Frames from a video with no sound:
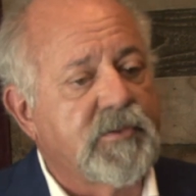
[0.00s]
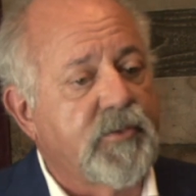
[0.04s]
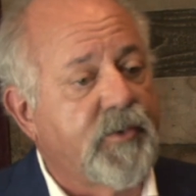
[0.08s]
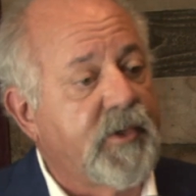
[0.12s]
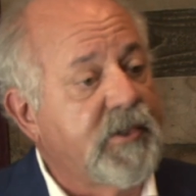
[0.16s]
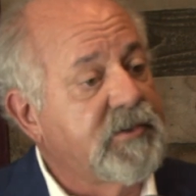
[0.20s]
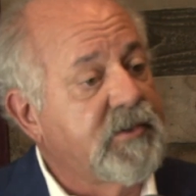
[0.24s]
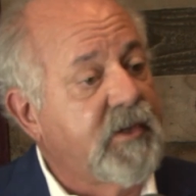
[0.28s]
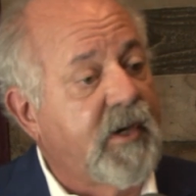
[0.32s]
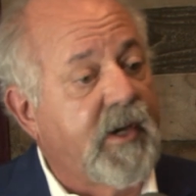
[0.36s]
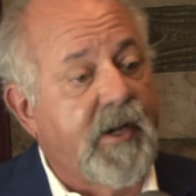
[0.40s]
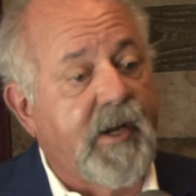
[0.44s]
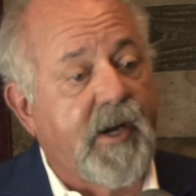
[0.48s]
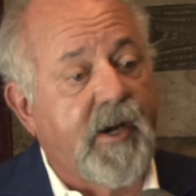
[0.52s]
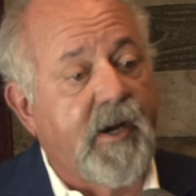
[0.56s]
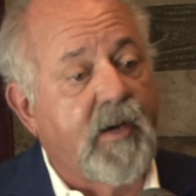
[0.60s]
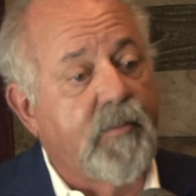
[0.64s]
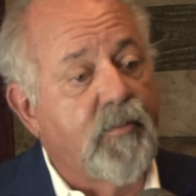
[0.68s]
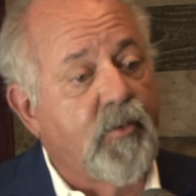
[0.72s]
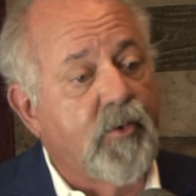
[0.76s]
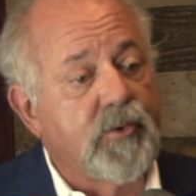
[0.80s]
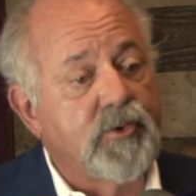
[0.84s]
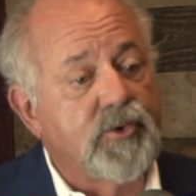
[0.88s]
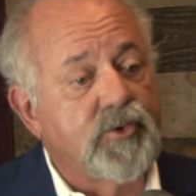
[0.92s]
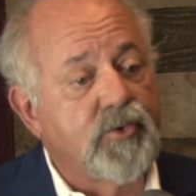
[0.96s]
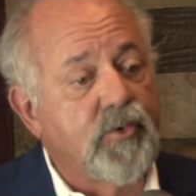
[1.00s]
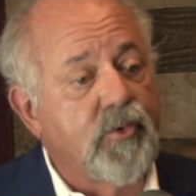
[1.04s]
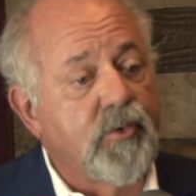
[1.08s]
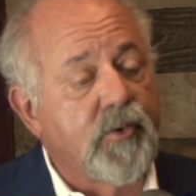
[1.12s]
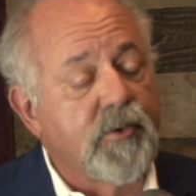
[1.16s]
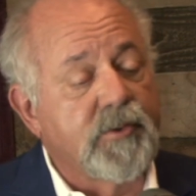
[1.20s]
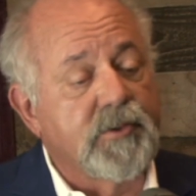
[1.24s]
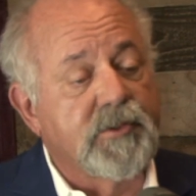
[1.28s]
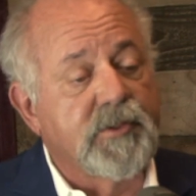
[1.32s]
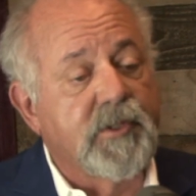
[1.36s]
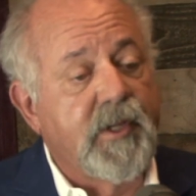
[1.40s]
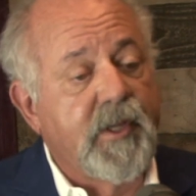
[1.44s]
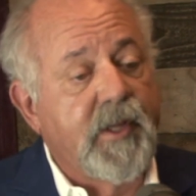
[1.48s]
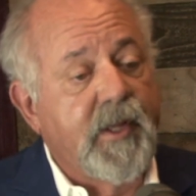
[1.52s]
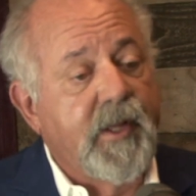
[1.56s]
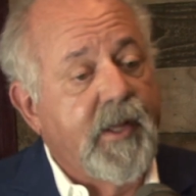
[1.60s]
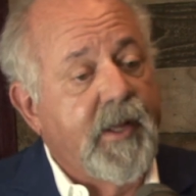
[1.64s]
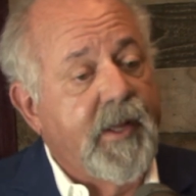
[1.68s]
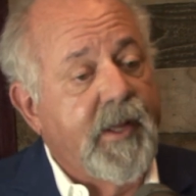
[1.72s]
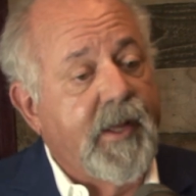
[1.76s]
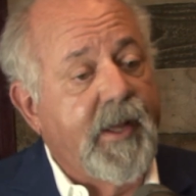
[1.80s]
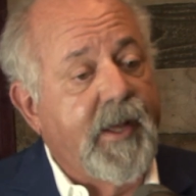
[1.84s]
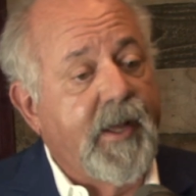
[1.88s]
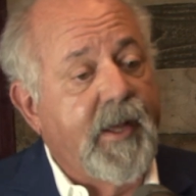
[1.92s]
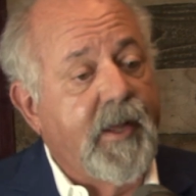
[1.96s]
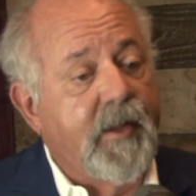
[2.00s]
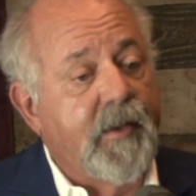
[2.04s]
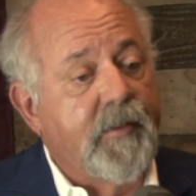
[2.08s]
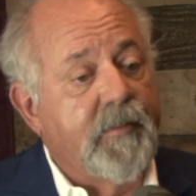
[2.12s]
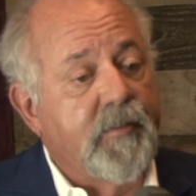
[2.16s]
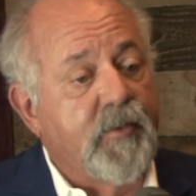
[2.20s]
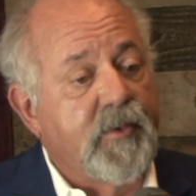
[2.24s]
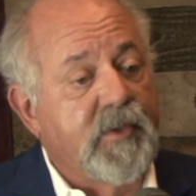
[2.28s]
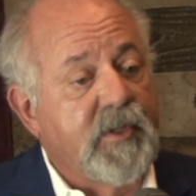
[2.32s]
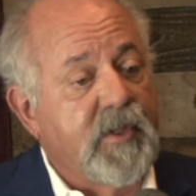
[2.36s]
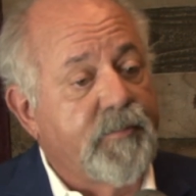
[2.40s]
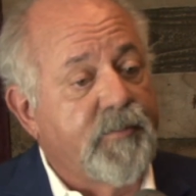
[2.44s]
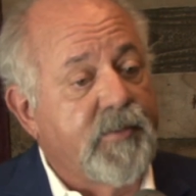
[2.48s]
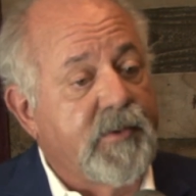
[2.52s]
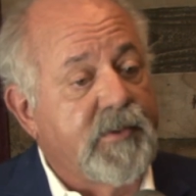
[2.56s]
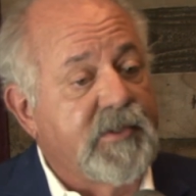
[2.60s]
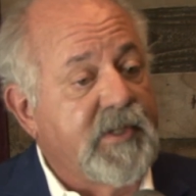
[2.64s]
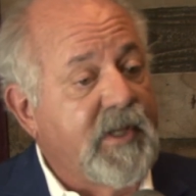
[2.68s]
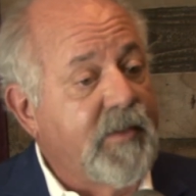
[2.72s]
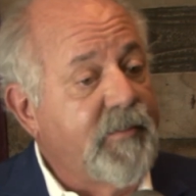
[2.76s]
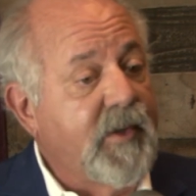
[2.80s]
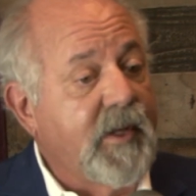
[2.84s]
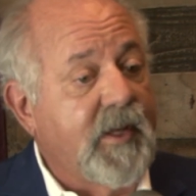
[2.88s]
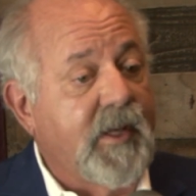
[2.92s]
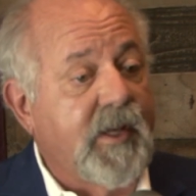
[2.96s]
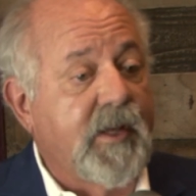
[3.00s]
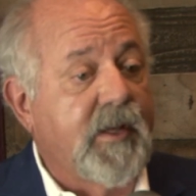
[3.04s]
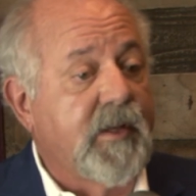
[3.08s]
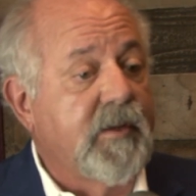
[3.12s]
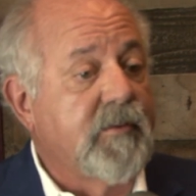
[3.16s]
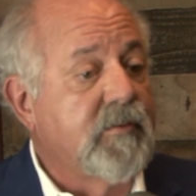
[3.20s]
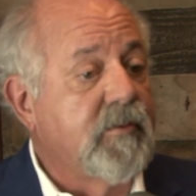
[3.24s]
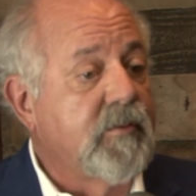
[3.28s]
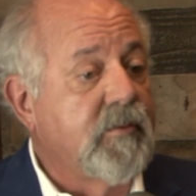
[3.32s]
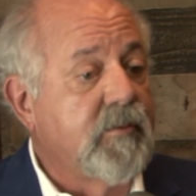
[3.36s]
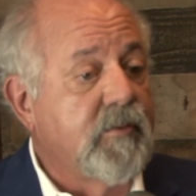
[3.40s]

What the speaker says: So I started hiring more jewelers. And when the pandemic hit,